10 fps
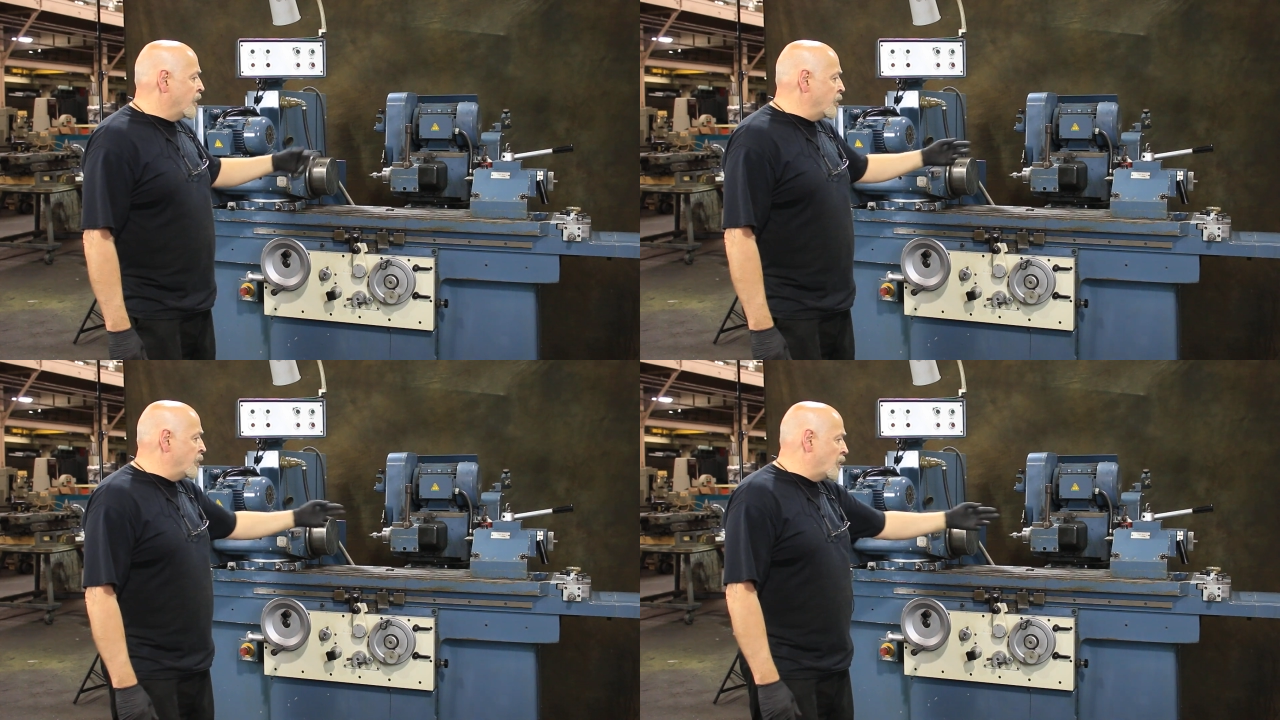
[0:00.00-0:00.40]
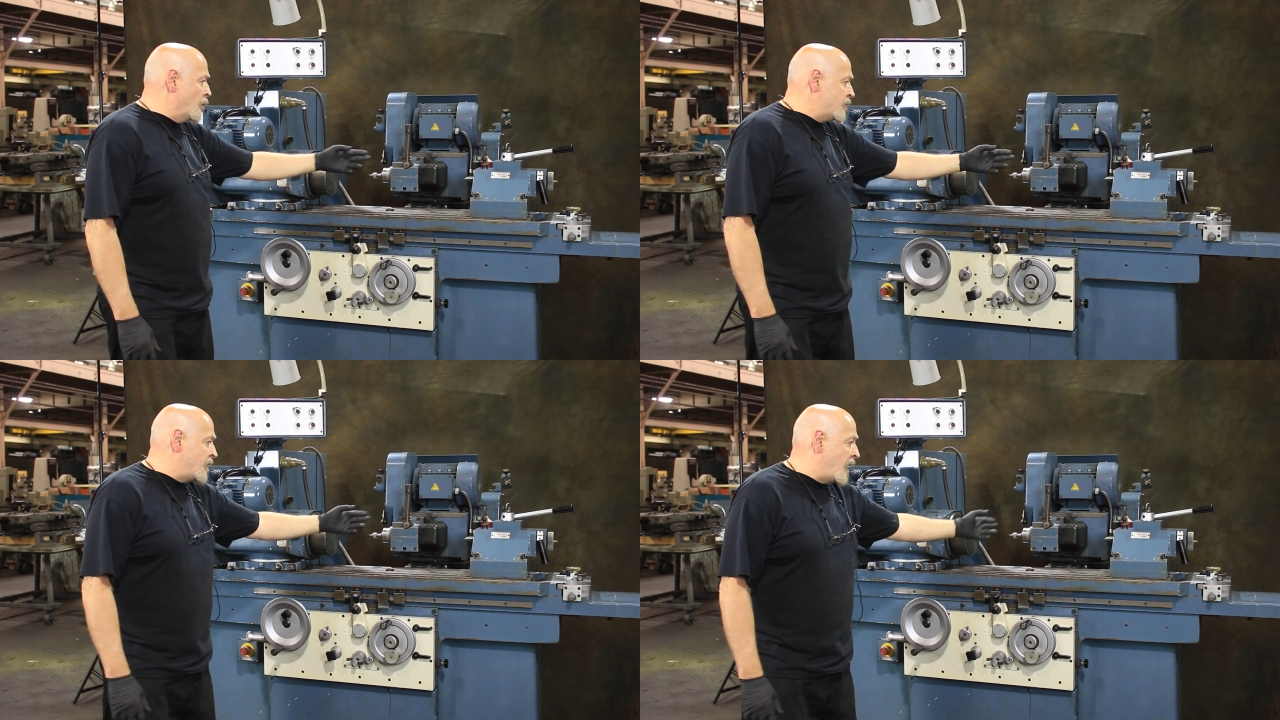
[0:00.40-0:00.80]
you would
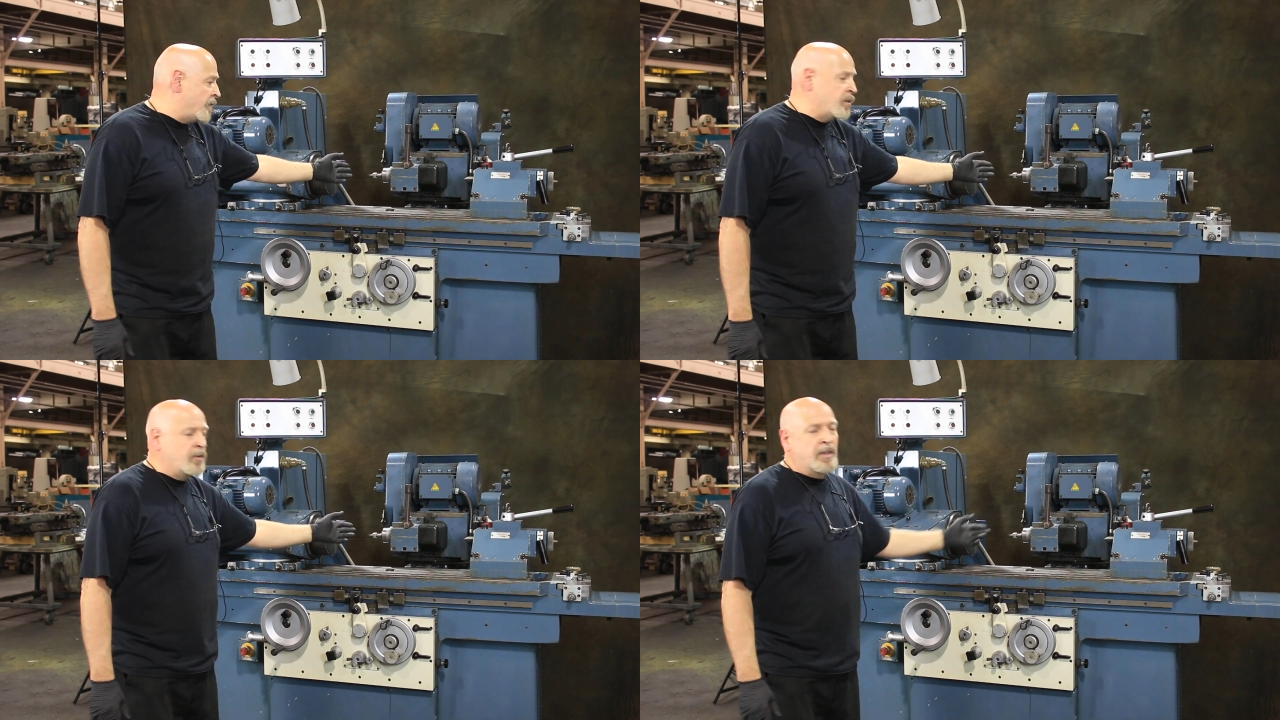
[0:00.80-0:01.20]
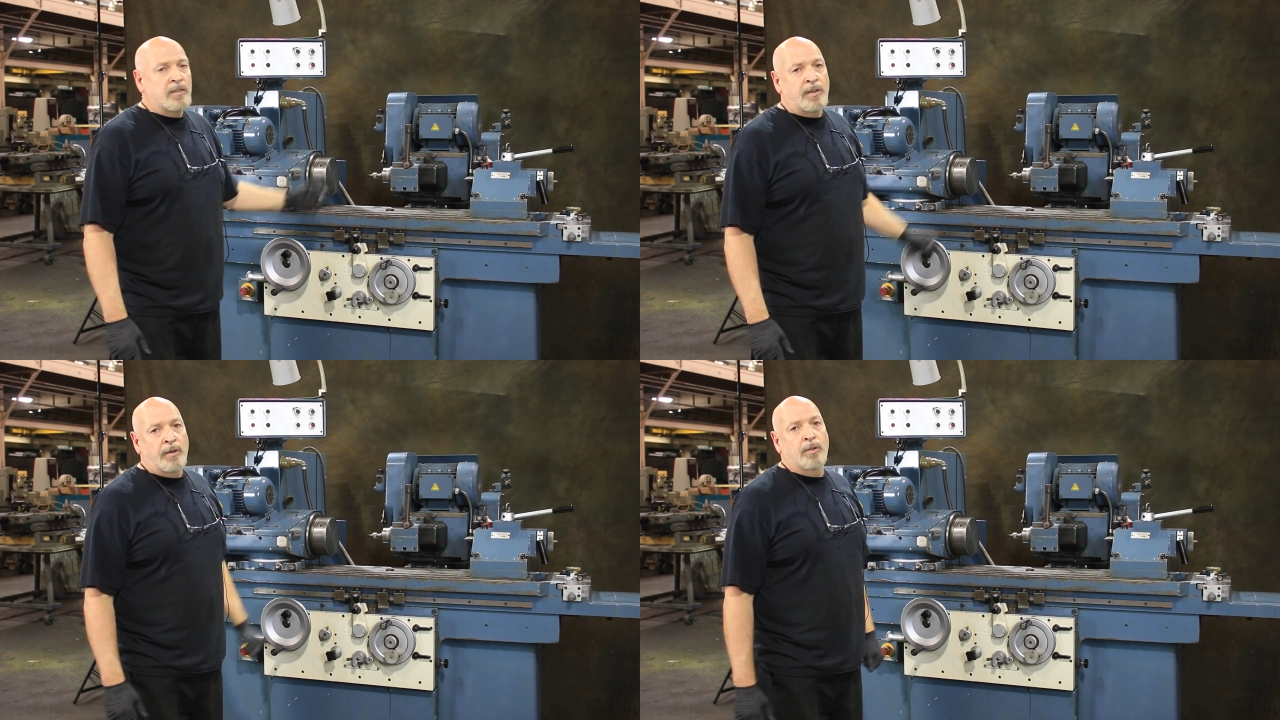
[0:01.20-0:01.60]
always have your
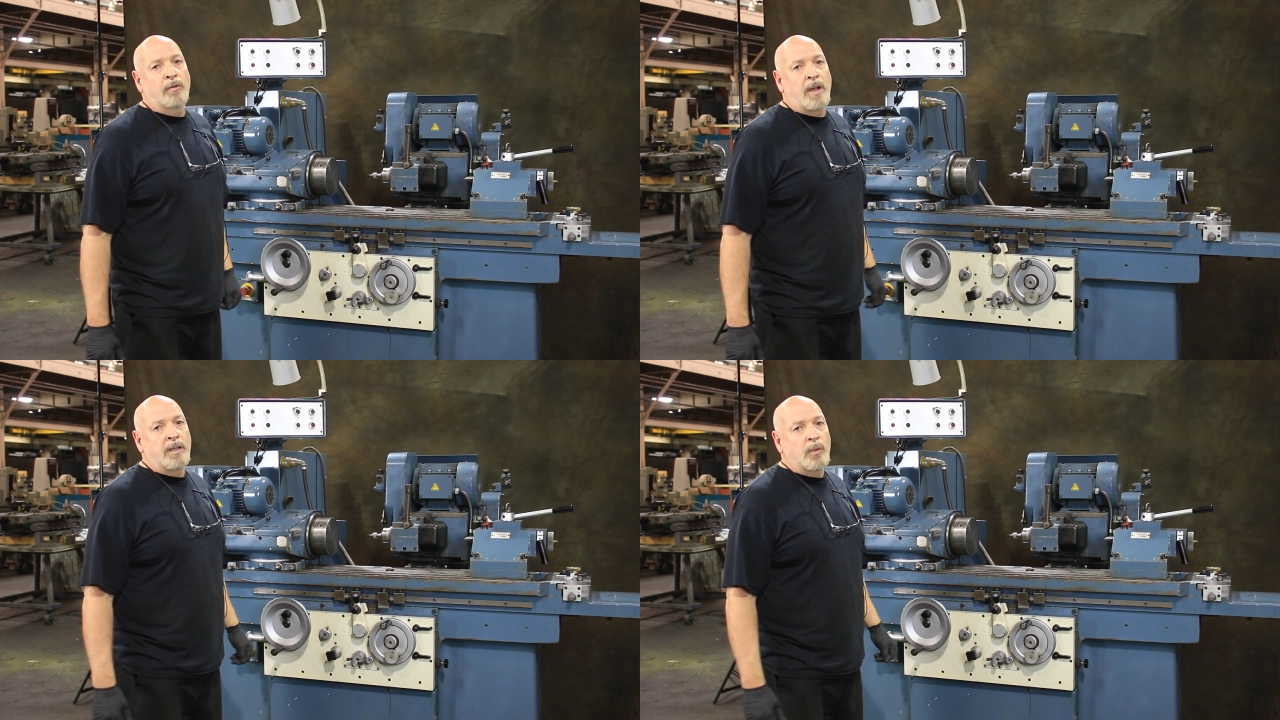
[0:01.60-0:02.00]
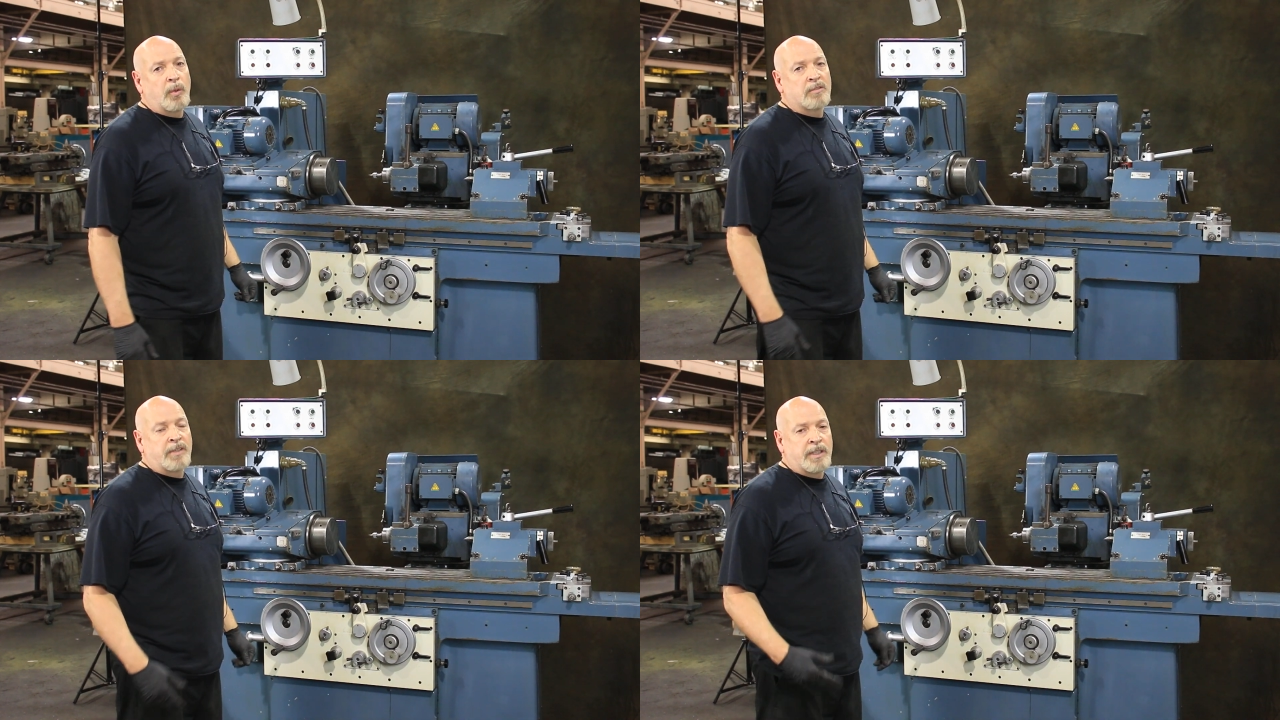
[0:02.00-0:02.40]
internal grinding
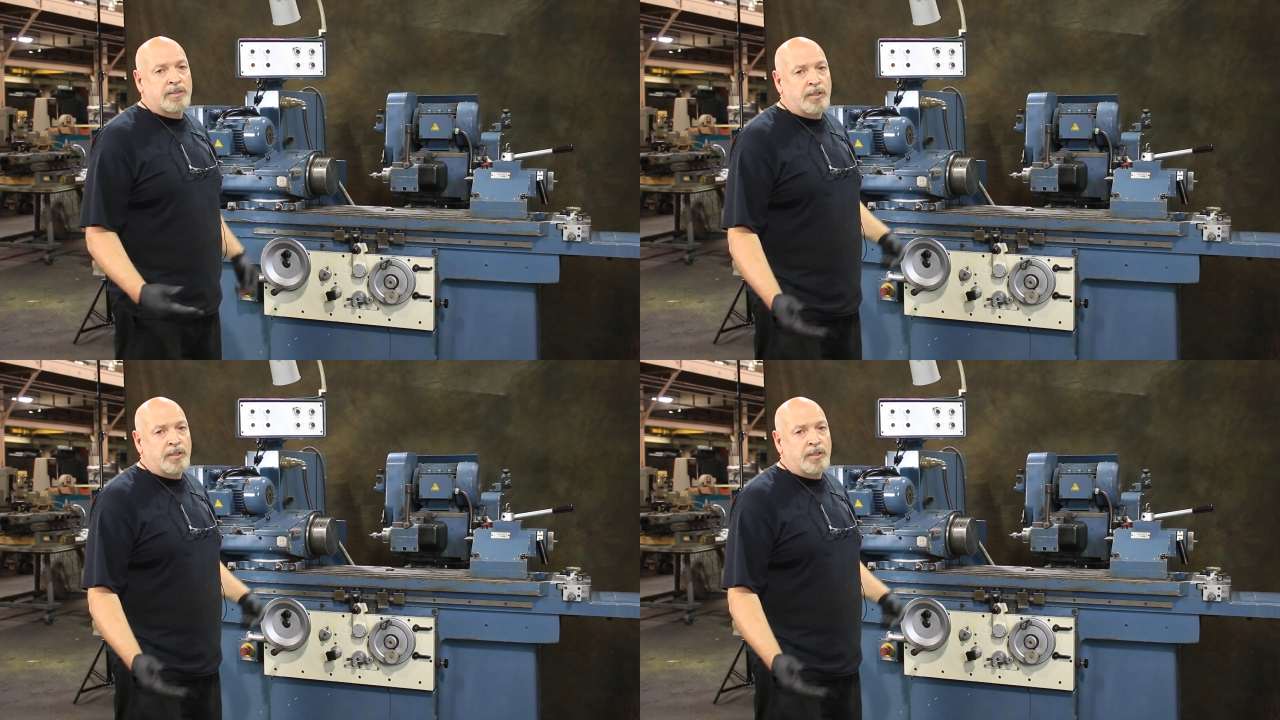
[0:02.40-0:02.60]
wheel running.